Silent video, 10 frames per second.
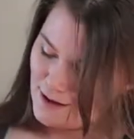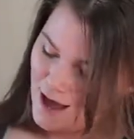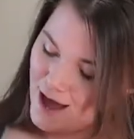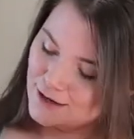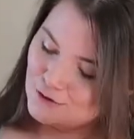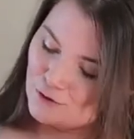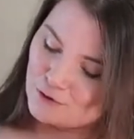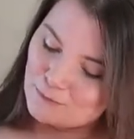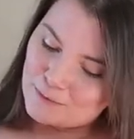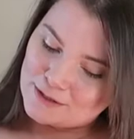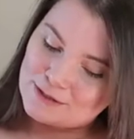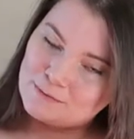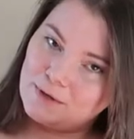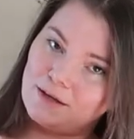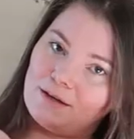I know you missed
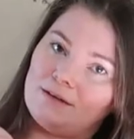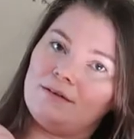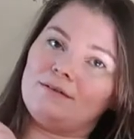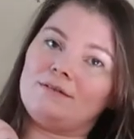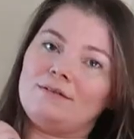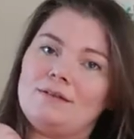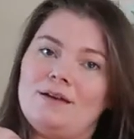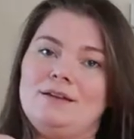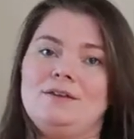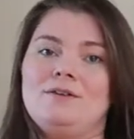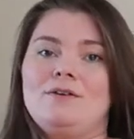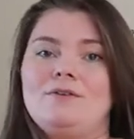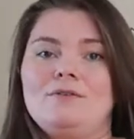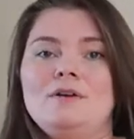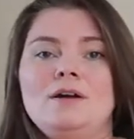me. I
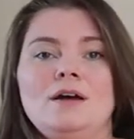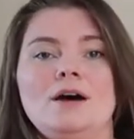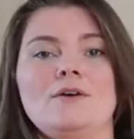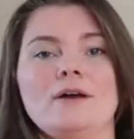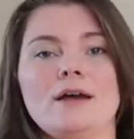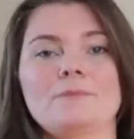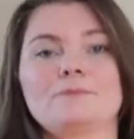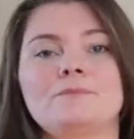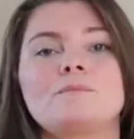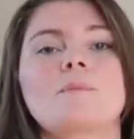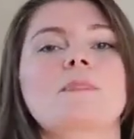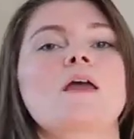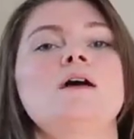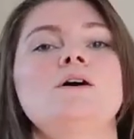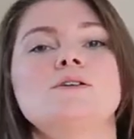know. Okay.
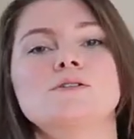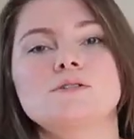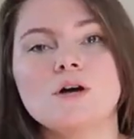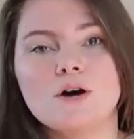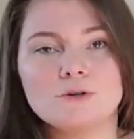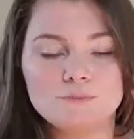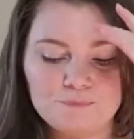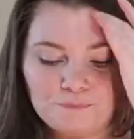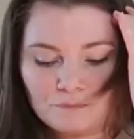So,